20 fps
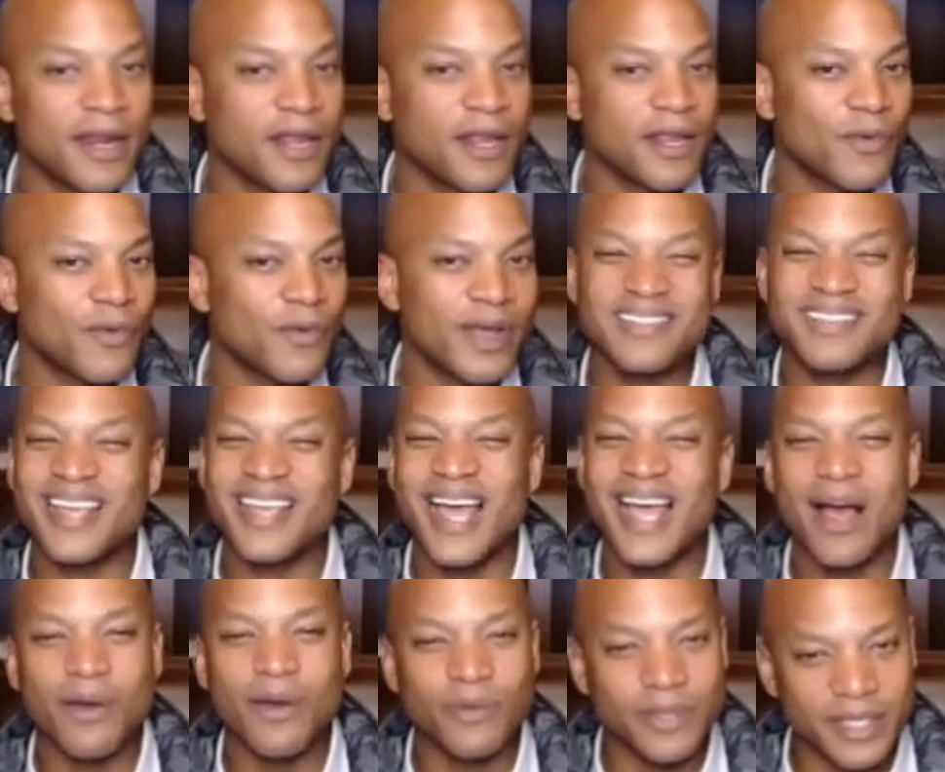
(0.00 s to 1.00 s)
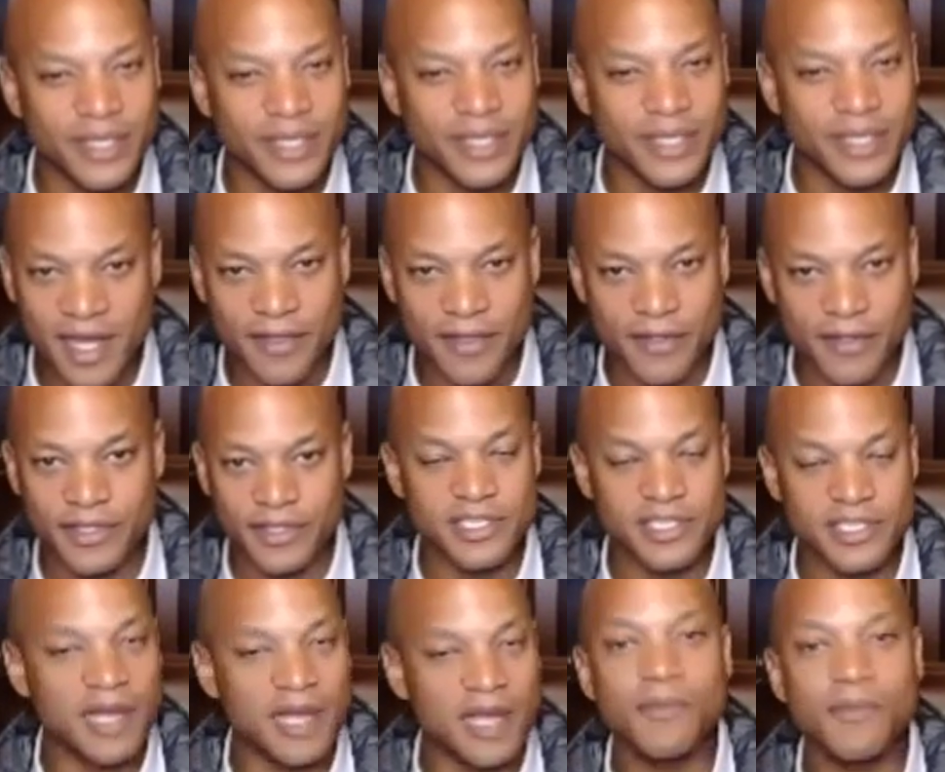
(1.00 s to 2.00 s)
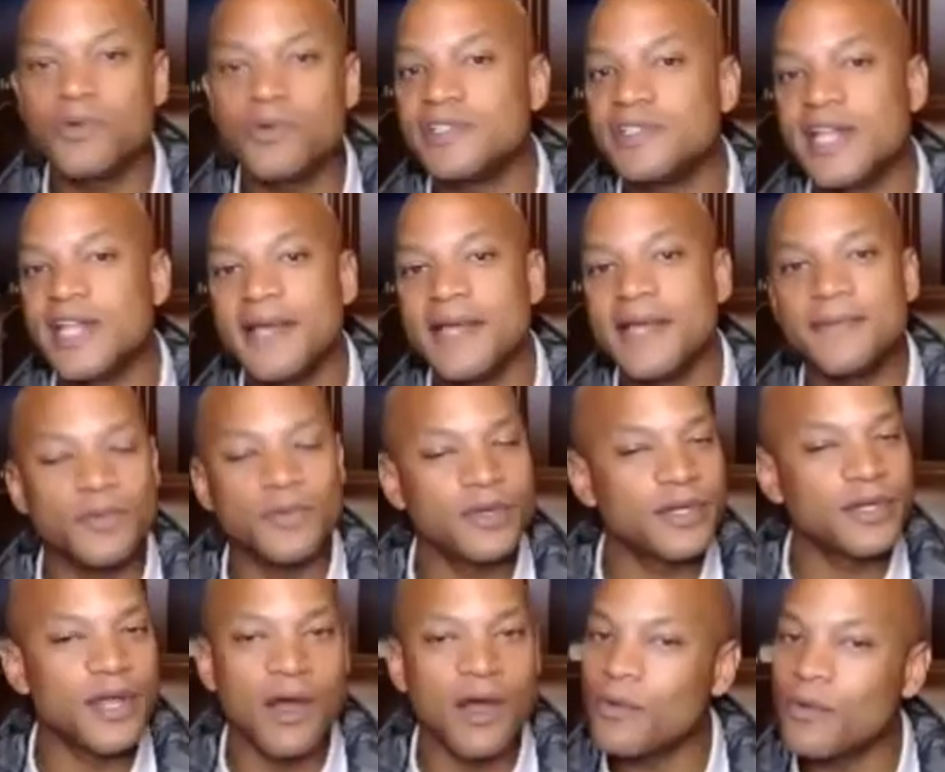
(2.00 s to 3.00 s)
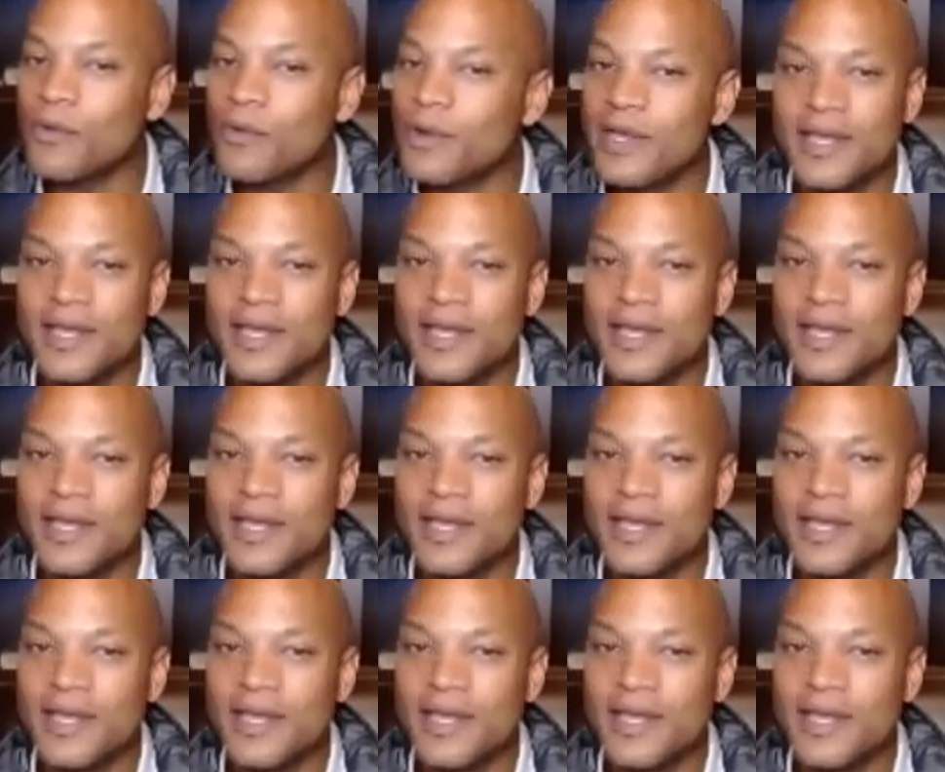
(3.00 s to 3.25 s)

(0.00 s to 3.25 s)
ways countless others, some whose names we know,